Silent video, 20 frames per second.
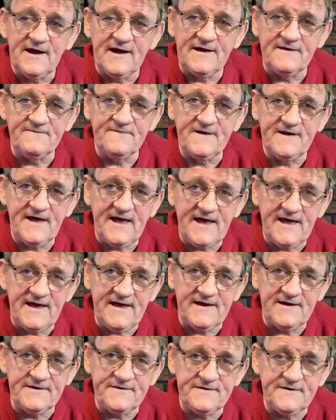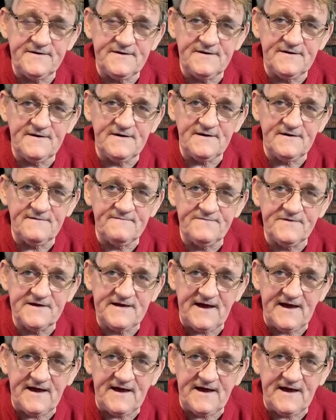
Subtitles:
and the head of the